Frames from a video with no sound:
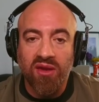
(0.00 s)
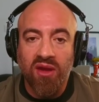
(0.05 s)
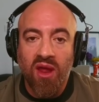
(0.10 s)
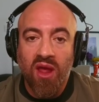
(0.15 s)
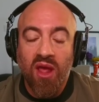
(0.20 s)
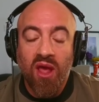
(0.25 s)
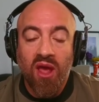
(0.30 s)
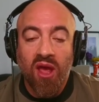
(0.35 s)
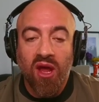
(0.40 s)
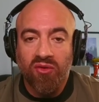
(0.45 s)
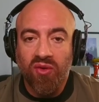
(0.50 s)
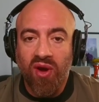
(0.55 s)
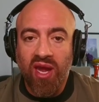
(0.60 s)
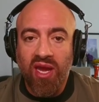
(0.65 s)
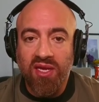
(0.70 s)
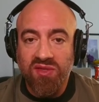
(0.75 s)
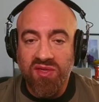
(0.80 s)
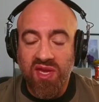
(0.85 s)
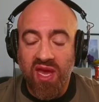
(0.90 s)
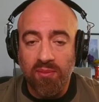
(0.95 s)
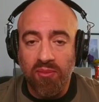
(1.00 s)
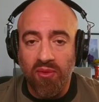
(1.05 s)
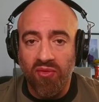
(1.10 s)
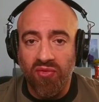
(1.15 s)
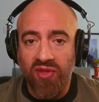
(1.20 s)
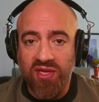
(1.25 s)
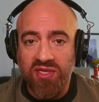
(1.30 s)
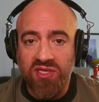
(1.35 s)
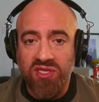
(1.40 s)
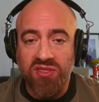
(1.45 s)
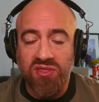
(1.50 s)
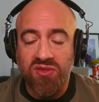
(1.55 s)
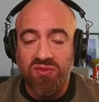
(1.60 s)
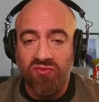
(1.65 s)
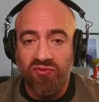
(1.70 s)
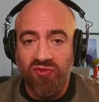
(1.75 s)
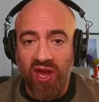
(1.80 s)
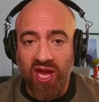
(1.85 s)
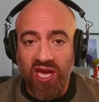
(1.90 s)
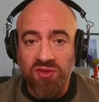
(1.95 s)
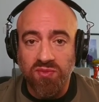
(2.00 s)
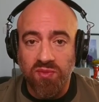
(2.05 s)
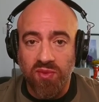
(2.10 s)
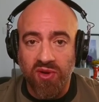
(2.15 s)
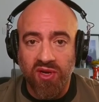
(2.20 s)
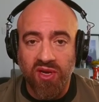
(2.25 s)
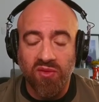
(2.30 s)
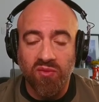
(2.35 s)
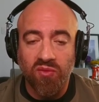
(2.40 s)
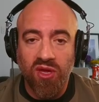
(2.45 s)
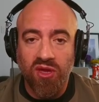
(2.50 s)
And a great example of this is Facebook.